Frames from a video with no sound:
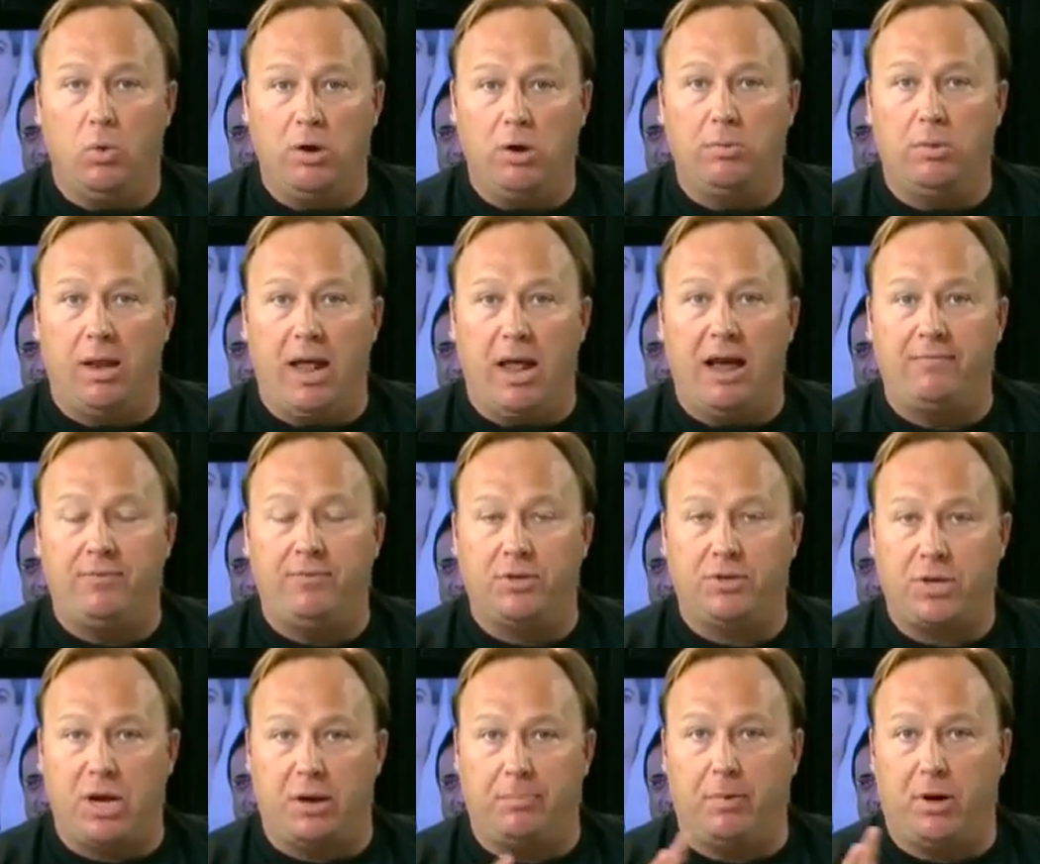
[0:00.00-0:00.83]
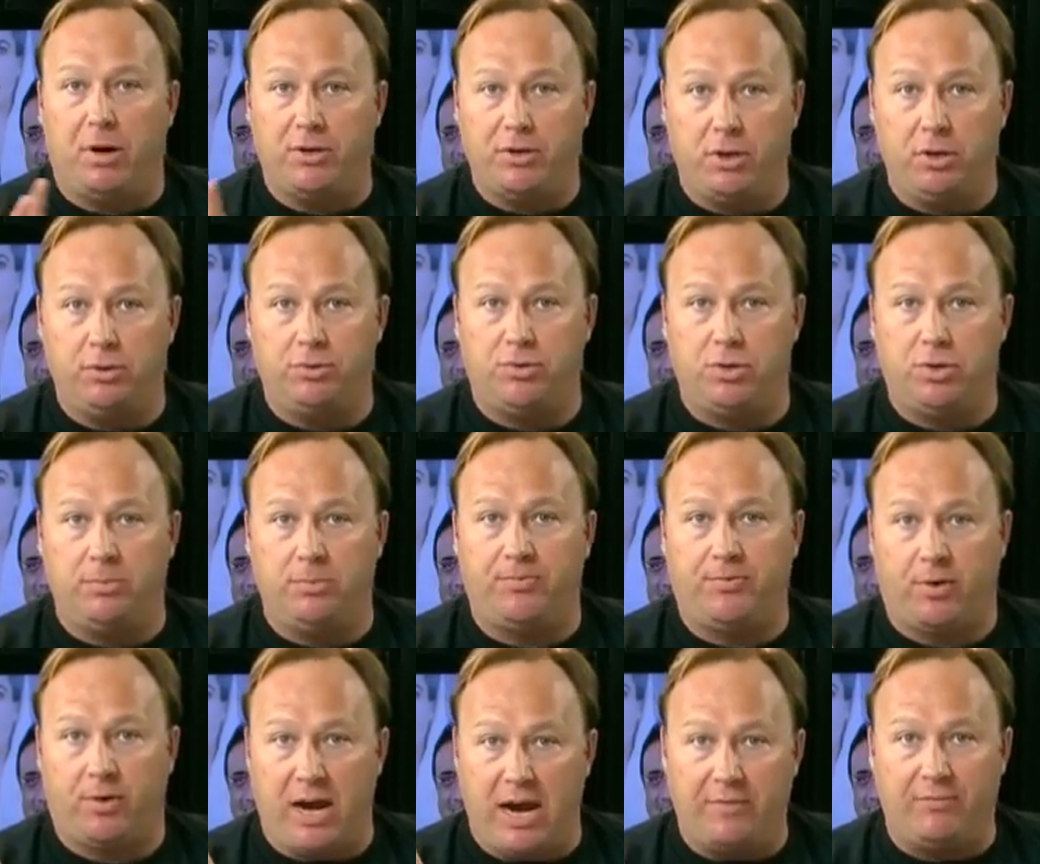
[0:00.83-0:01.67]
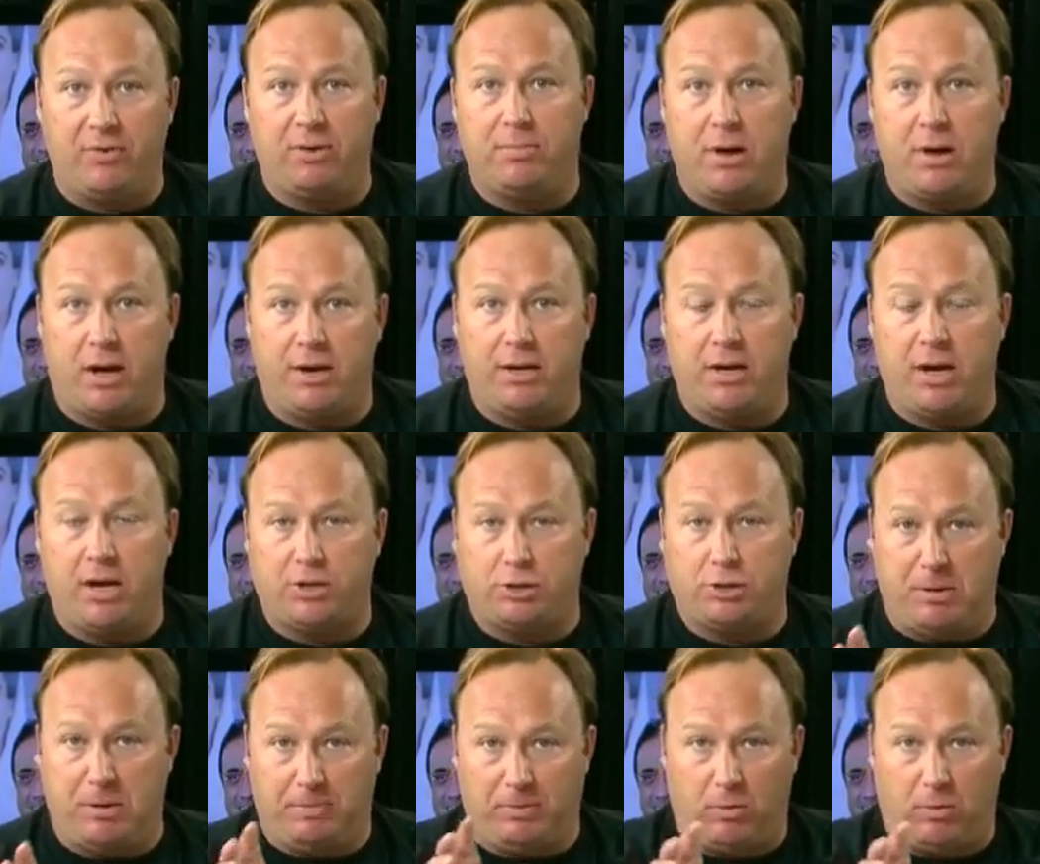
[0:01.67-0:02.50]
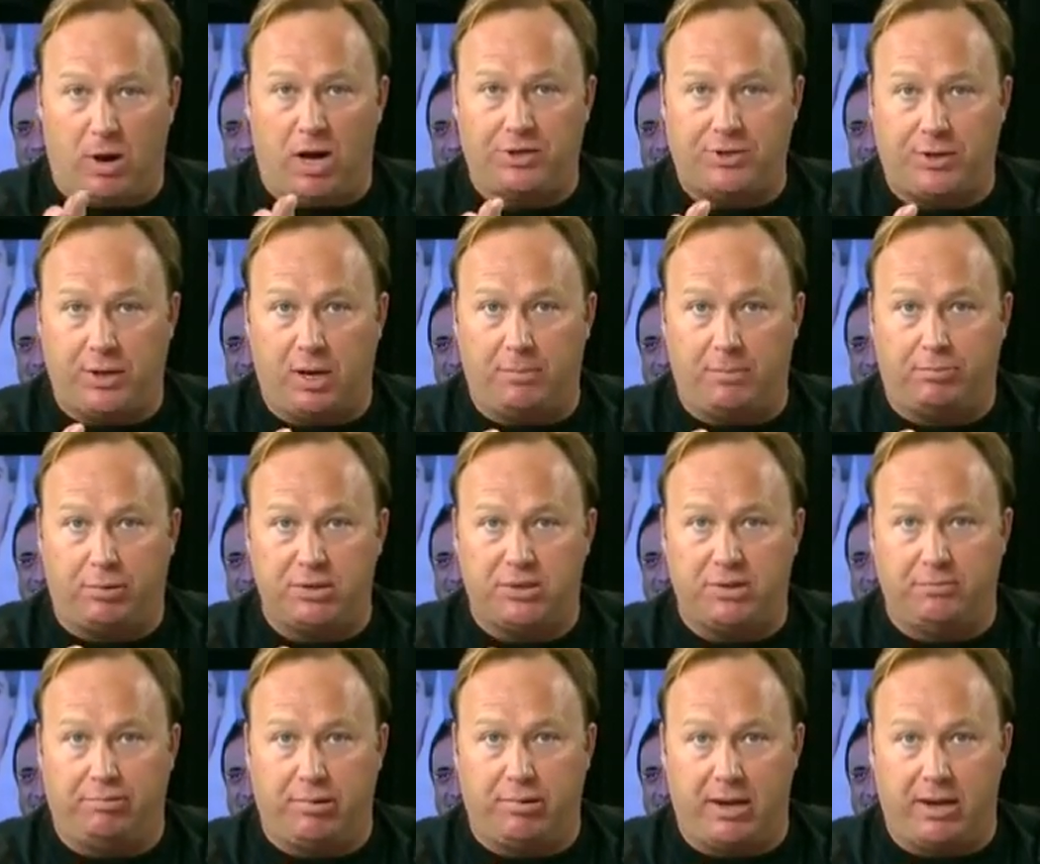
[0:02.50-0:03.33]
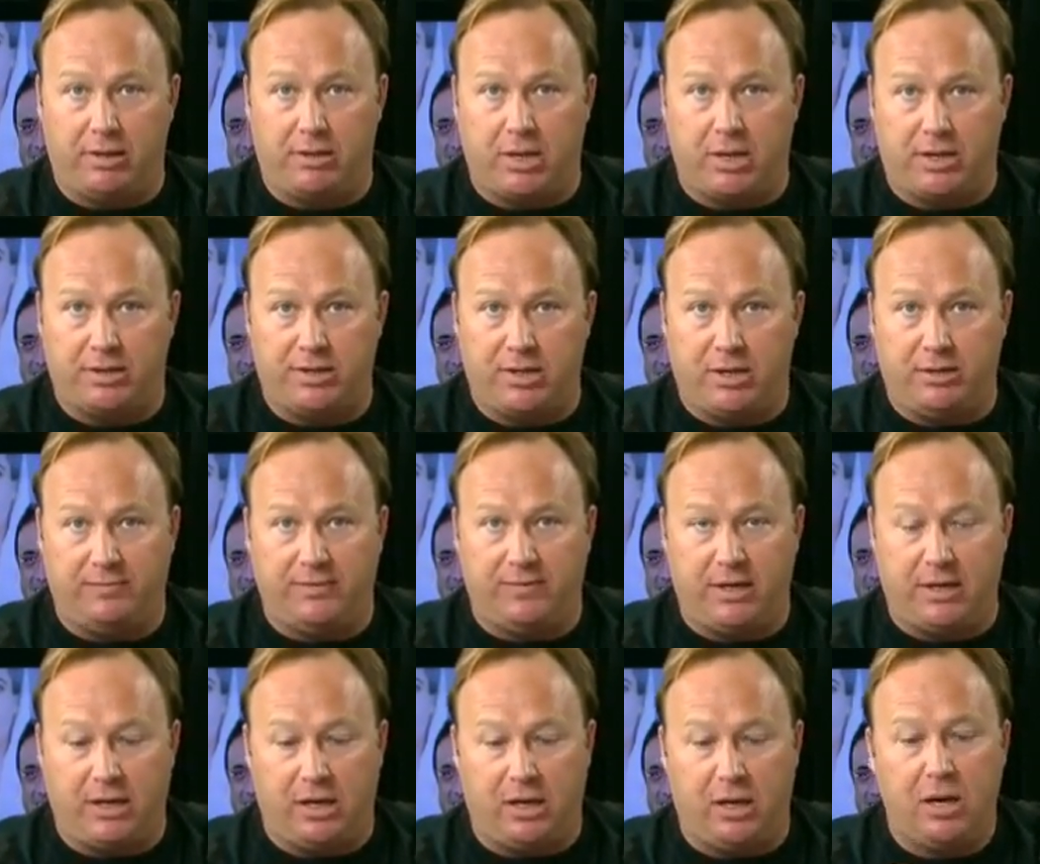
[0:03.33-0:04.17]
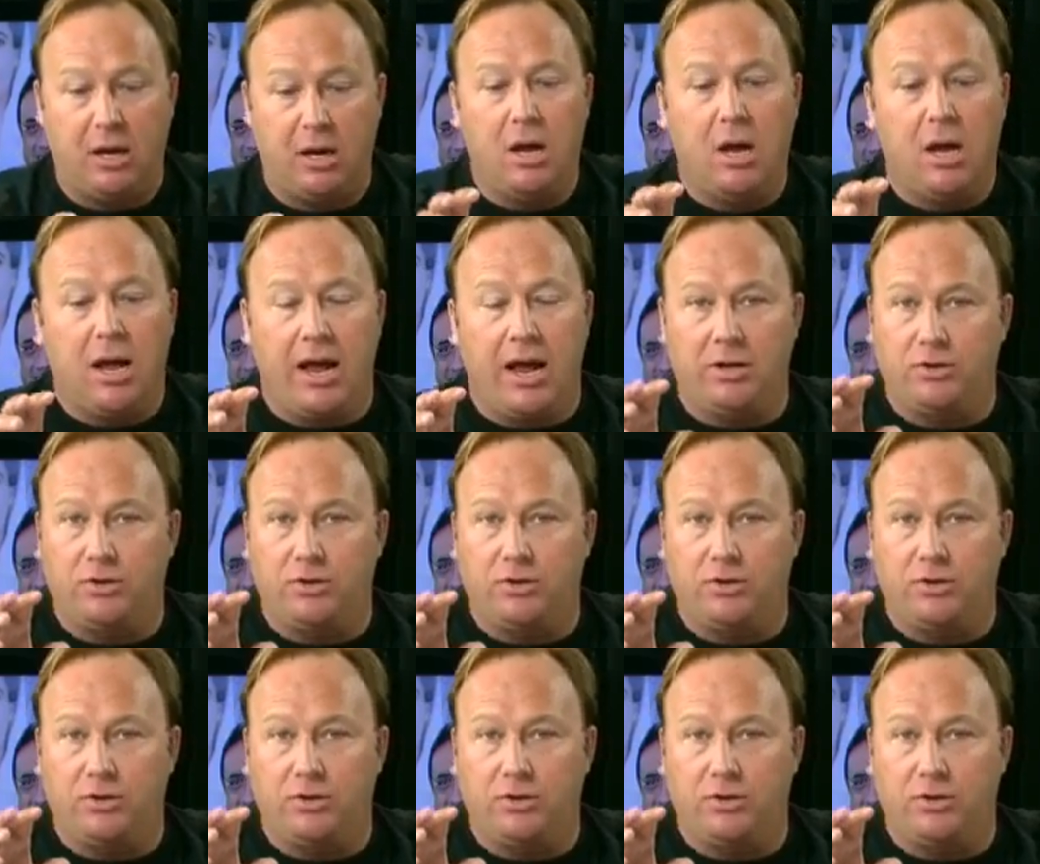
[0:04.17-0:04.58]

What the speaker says: we will have this up on YouTube for everybody, not just people watching at prisonplanet.tv.